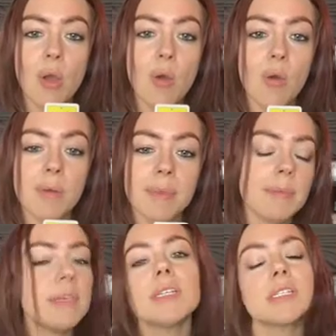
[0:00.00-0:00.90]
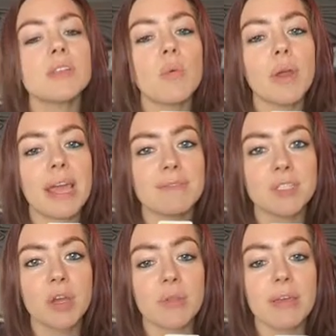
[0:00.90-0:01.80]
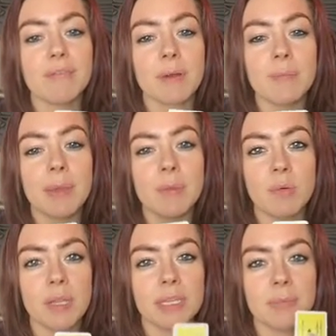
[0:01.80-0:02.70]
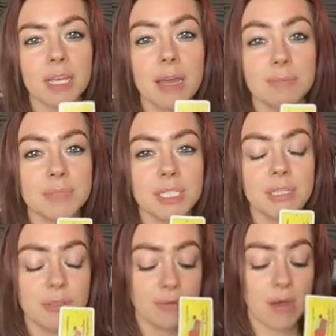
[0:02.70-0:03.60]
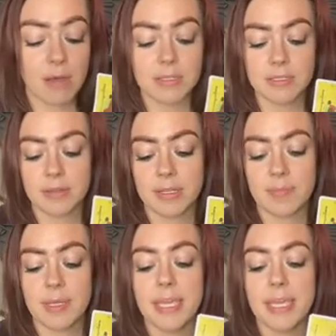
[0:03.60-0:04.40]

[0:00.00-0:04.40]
Or maybe you just don't want to have to go that far. Maybe you want them to come to you, also could be.